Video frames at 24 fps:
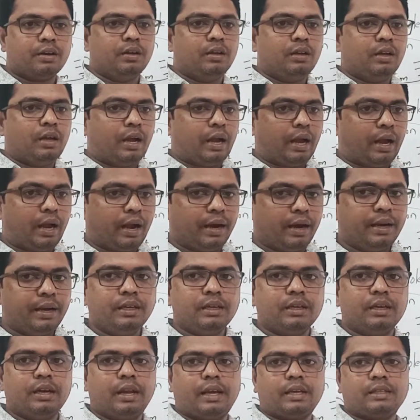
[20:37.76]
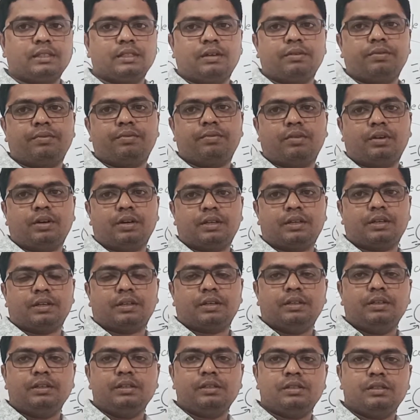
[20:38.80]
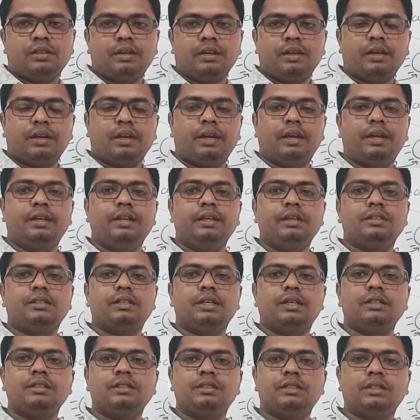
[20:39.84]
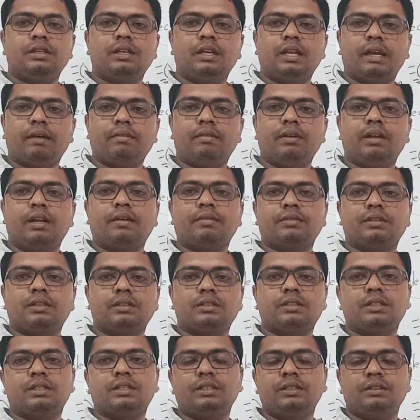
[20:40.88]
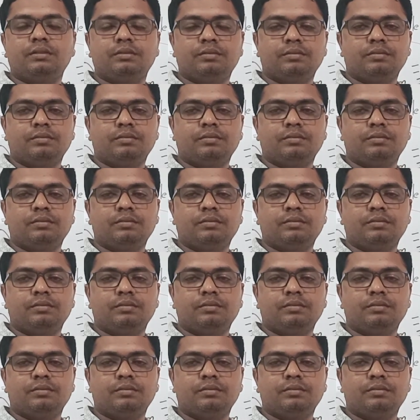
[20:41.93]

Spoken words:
adding glass of water, is there any change in level of the sea?